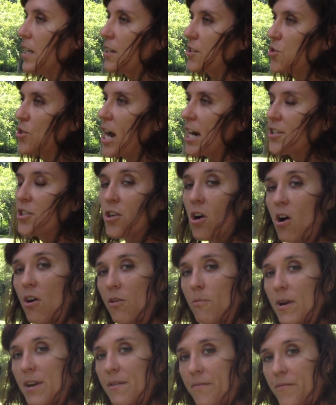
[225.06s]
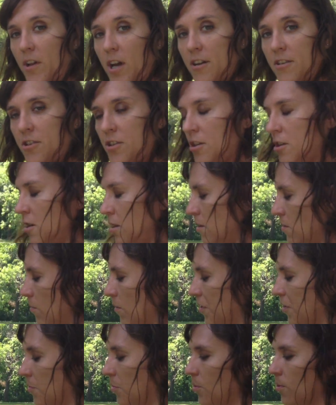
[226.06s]
extractor all the way flush
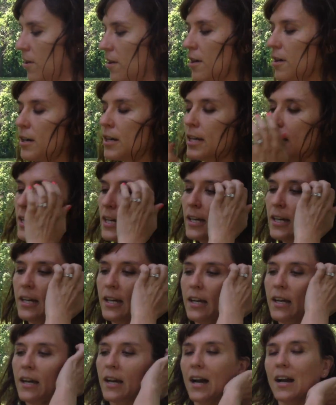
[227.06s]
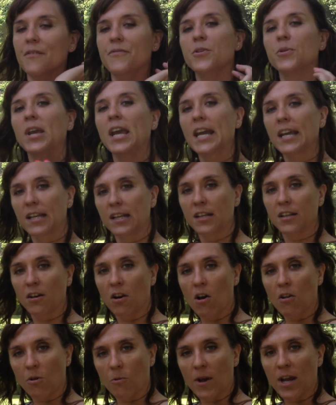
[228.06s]
with the borer. If you can't get it in
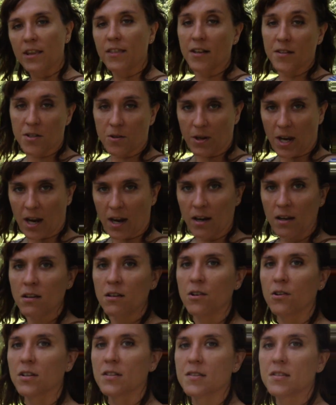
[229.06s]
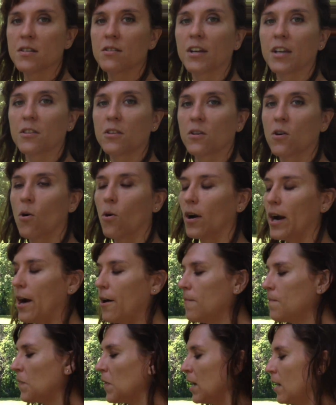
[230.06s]
all the way, that's okay. You can still get the core
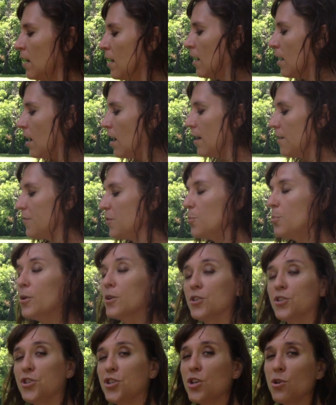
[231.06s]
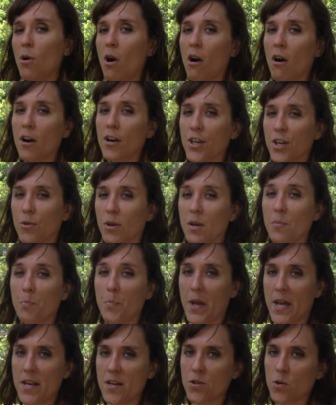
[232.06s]
out. If you push too hard, you can
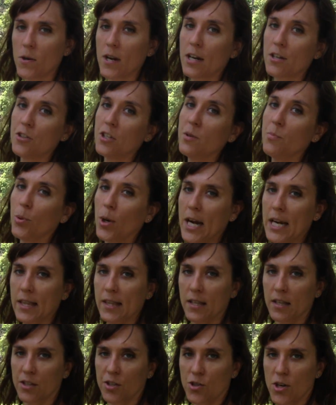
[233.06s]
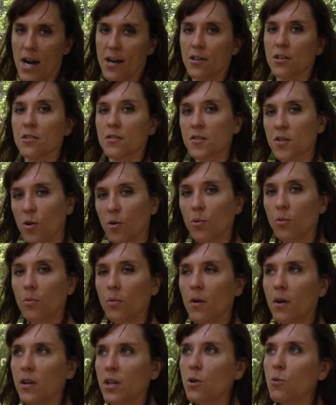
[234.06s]
bend or actually break the extractor. So
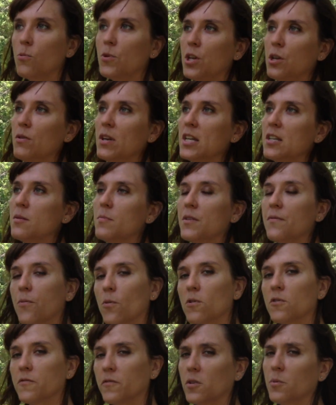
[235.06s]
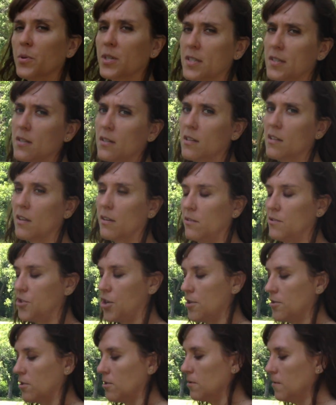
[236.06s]
you need to be forceful but still a little
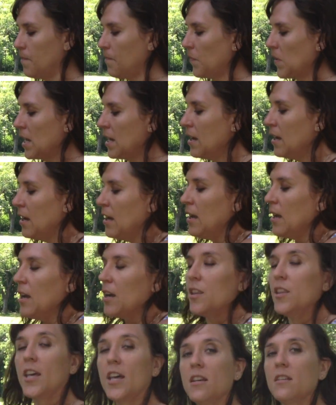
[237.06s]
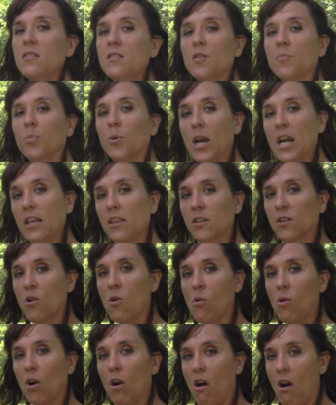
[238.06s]
gentle. Then, to break the
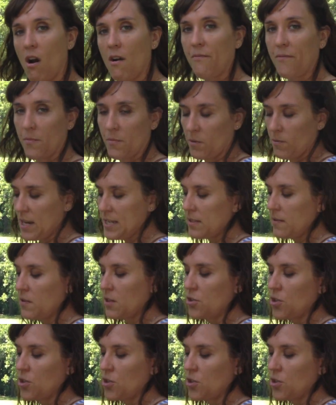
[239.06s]
core off from the rest of the